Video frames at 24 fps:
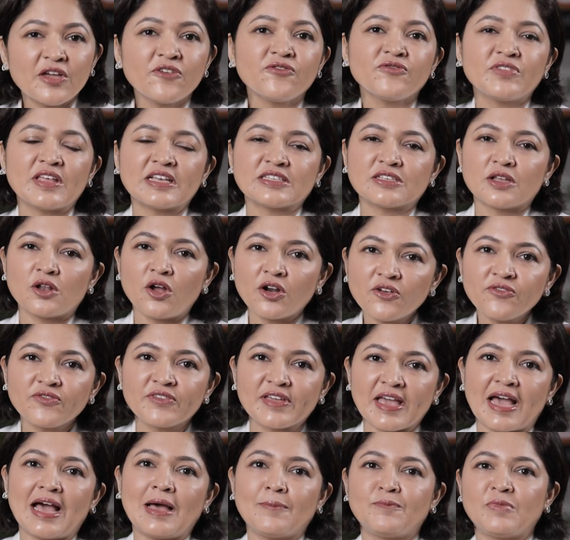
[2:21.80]
if there's a lot of
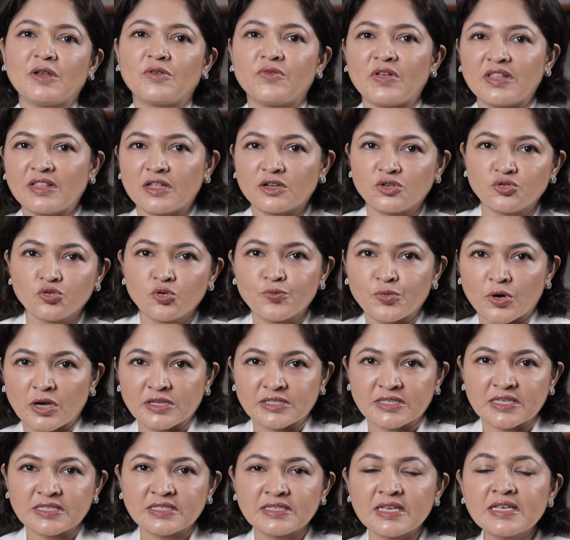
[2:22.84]
gap between the two
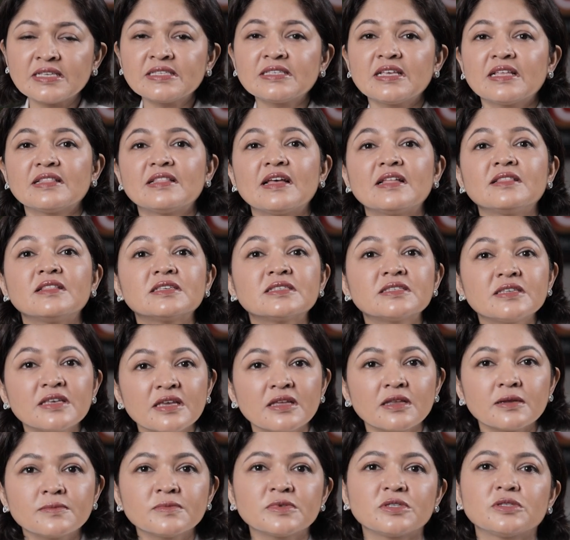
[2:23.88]
processes, then the
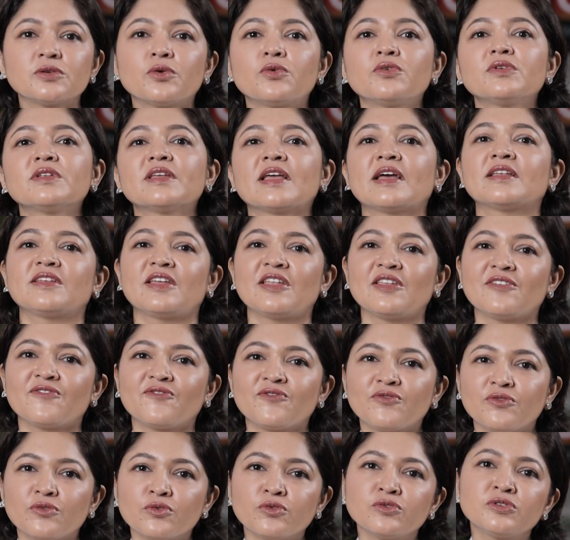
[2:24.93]
serums don't get
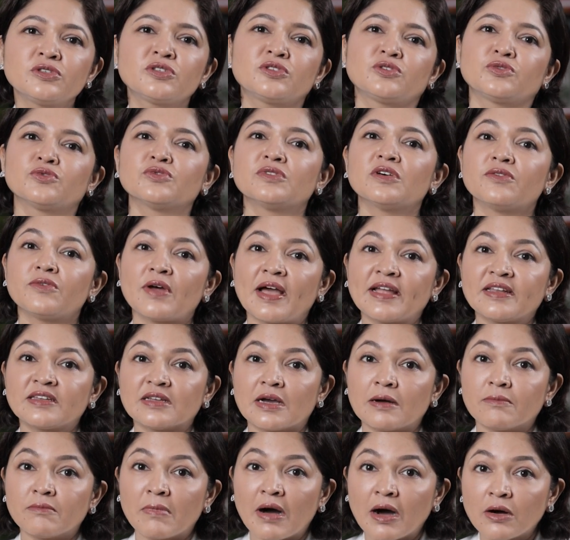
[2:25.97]
infused to the right
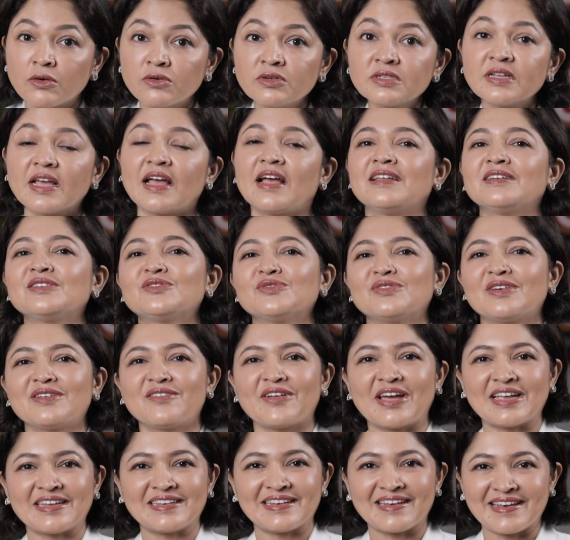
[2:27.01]
amount and to the
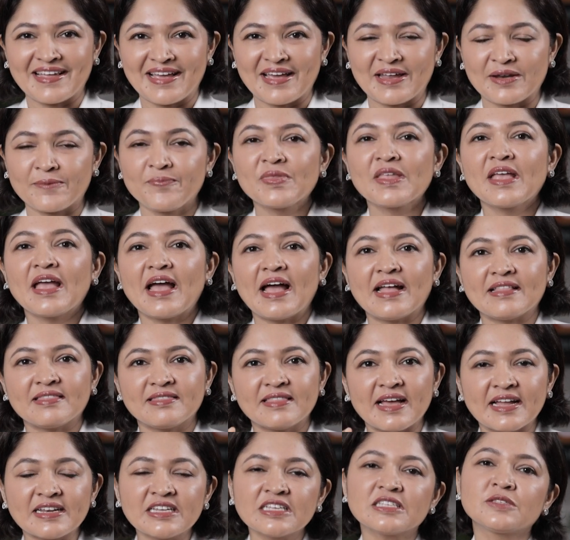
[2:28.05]
right layer, and
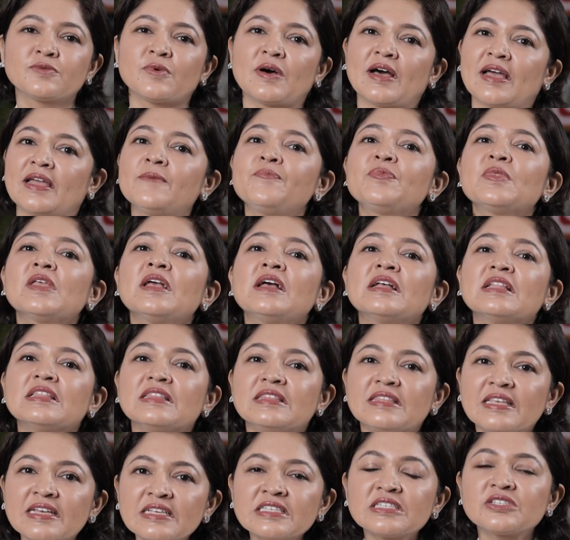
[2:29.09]
that is why
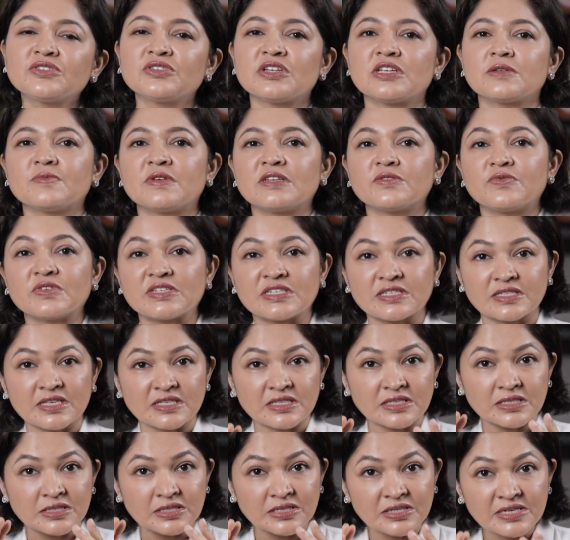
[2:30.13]
this treatment, which is a
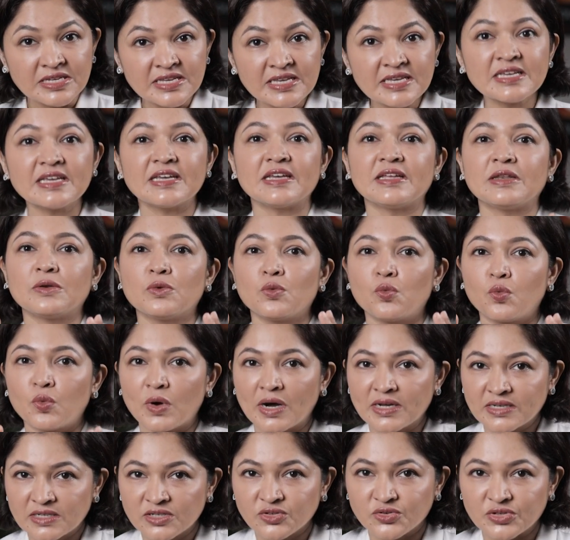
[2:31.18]

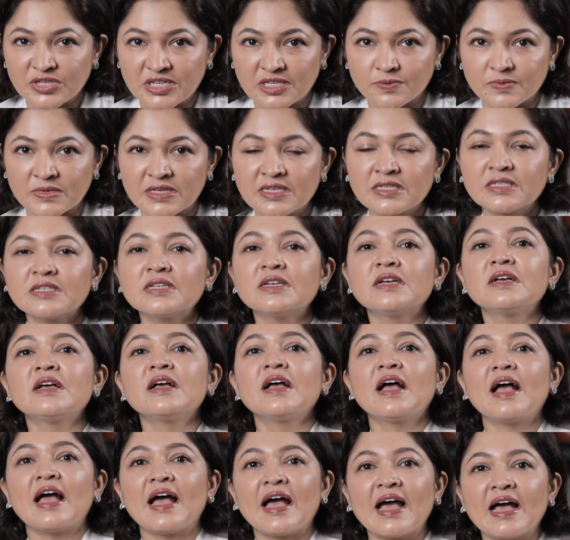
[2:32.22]
3-in-1 treatment,
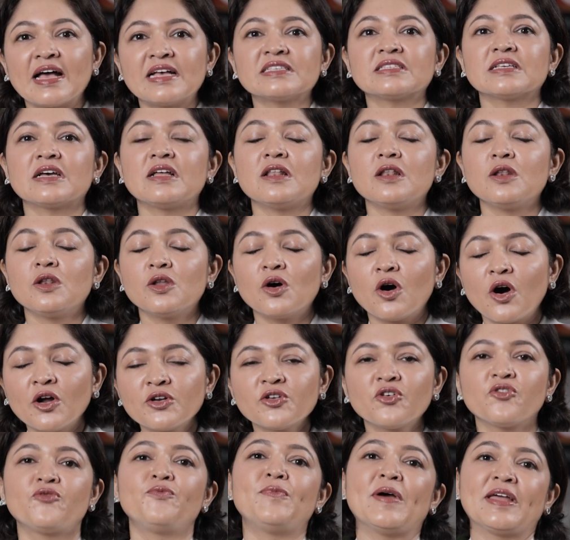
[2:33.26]
has a lot
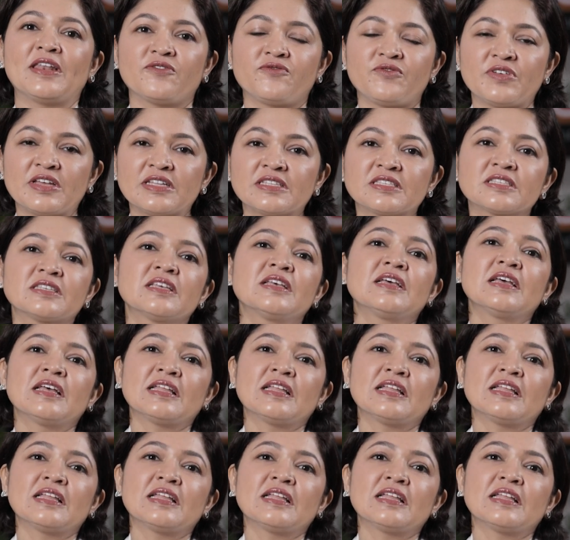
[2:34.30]
of benefits